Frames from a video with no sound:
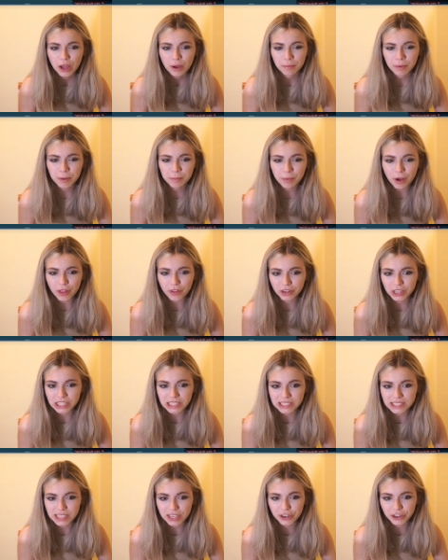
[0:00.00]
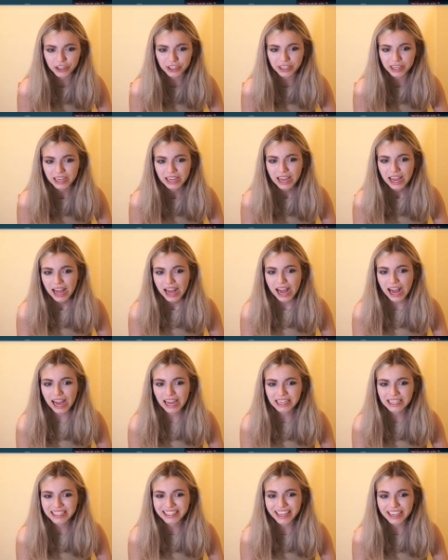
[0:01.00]
my mother considered.
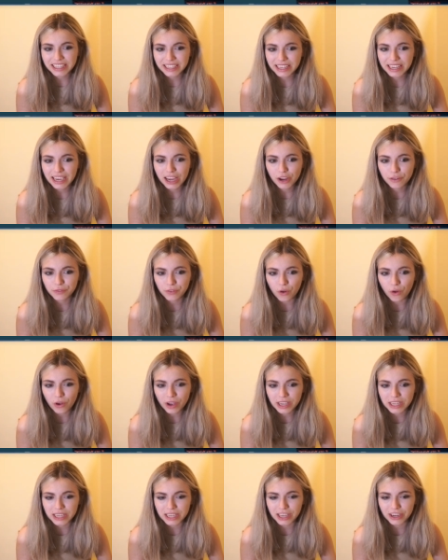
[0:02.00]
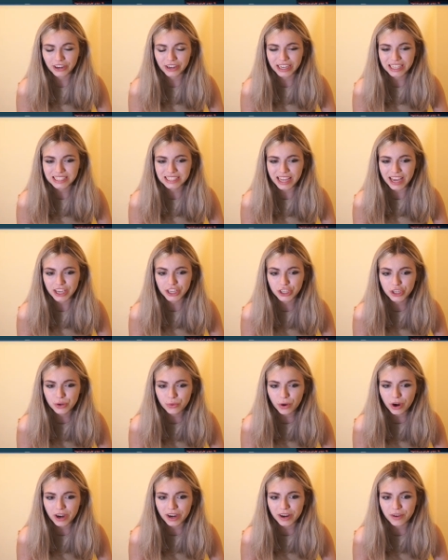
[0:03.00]
And the idea of going here is that you
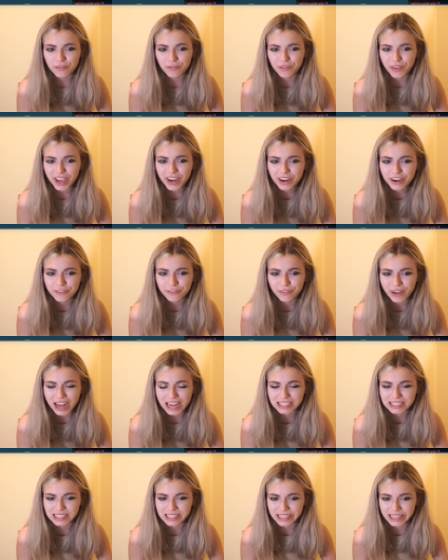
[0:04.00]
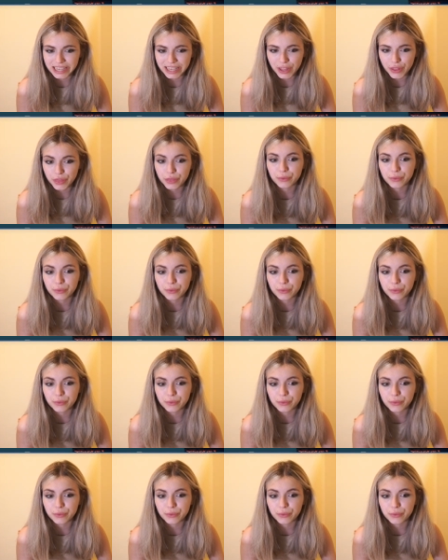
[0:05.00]
are very fastly